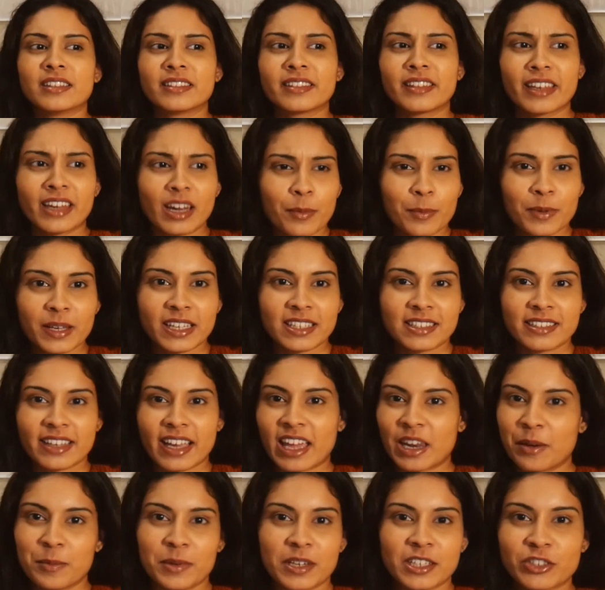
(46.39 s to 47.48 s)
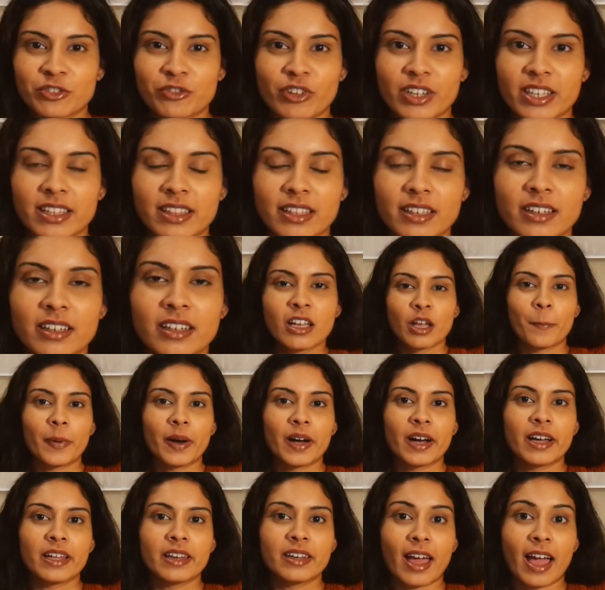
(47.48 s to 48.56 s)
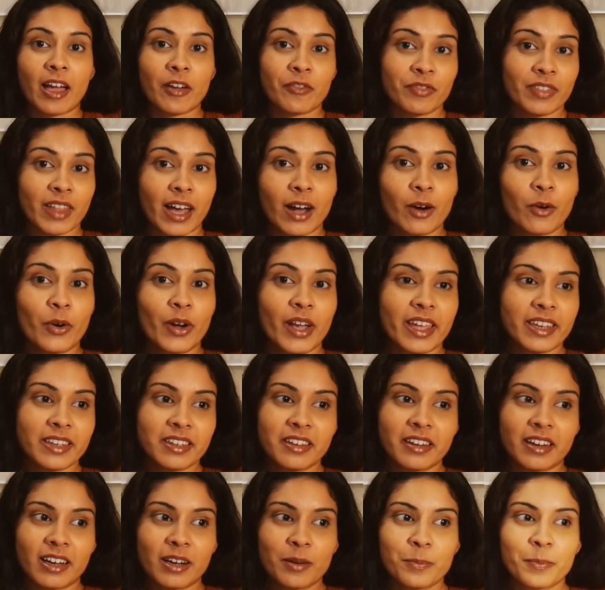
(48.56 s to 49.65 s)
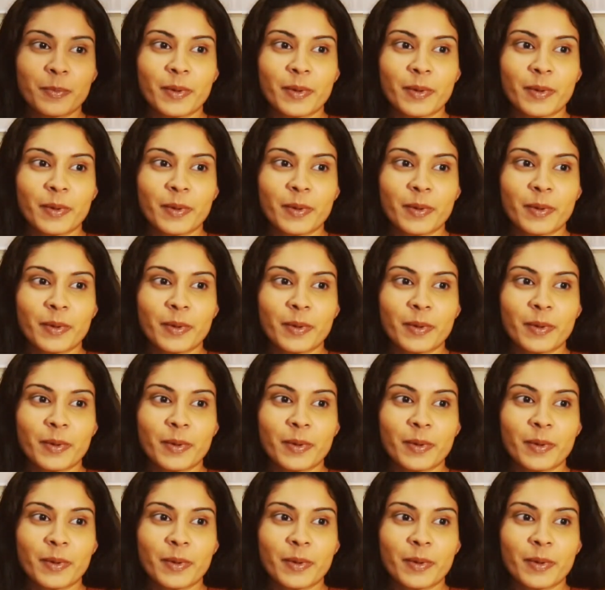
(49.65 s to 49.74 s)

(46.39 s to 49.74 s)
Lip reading: database administrator, but I've now ended up